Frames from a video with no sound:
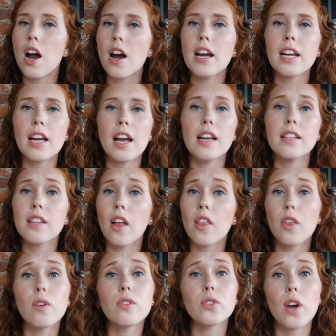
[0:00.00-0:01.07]
Alright guys,
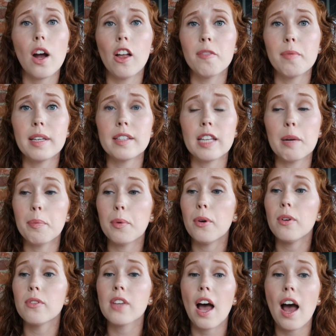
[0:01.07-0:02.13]
those are all of my
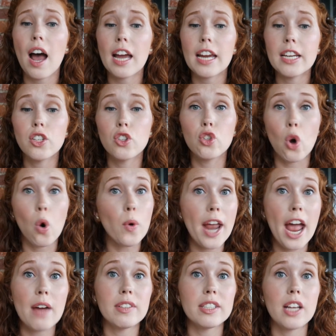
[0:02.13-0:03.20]
samples. I don't
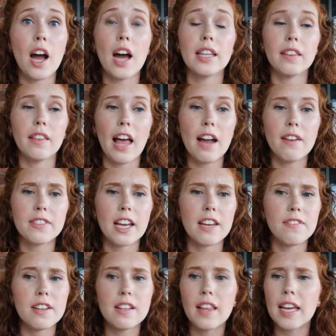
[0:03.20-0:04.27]
have a ton left. I
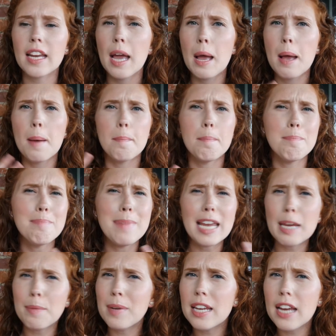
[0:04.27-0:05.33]
feel like
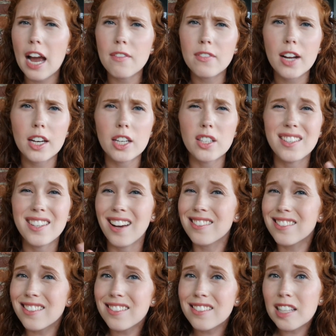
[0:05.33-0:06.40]
maybe I've got a
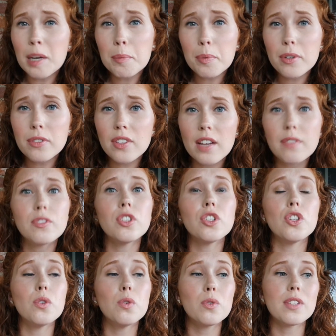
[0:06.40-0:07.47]
dozen samples left to
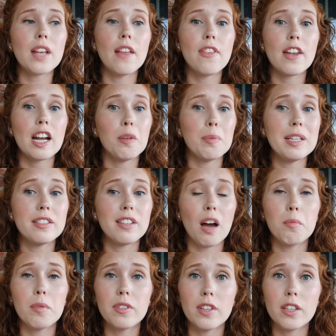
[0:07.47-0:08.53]
use and then I'll be
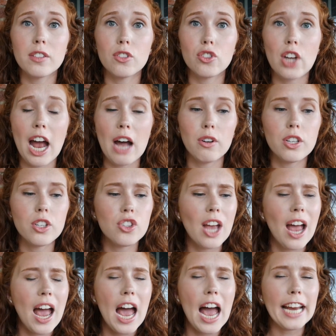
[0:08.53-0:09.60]
done with this challenge.
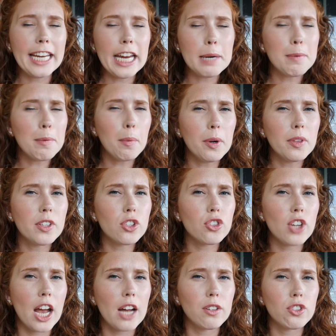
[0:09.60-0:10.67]
I can't when this
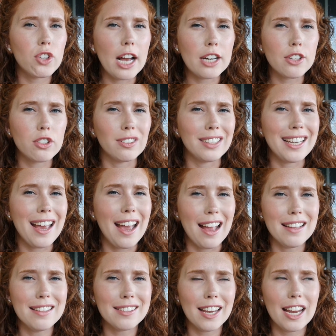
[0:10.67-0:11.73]
challenge actually
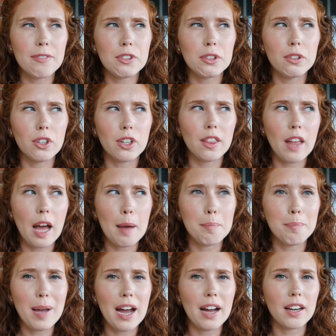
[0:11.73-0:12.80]
ends. I have to look
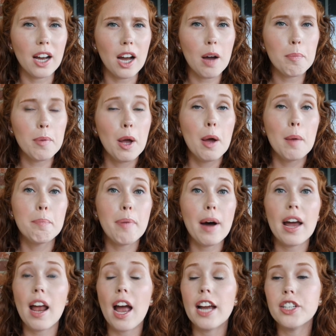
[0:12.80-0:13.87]
that back up,
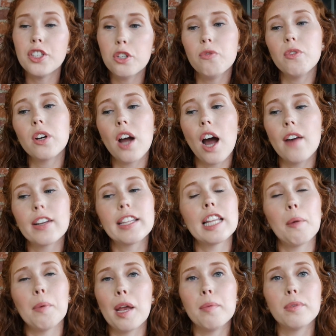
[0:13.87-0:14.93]
but I do feel
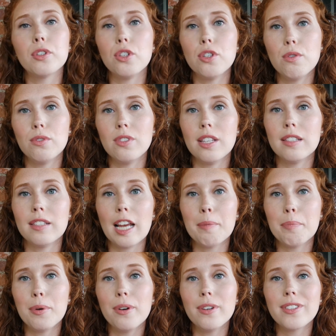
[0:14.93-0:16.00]
confident I'll be able to use these
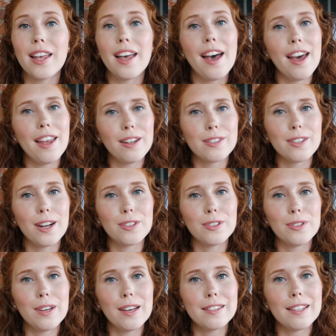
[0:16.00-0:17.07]
samples and I'll talk
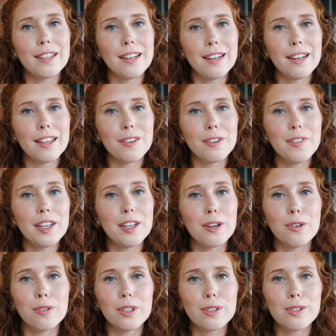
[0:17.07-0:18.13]
to you guys in another
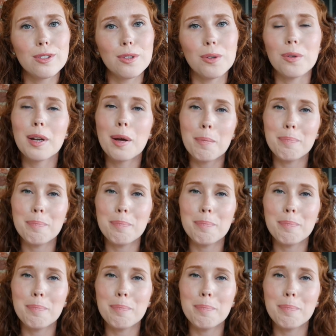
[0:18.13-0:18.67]
video real soon.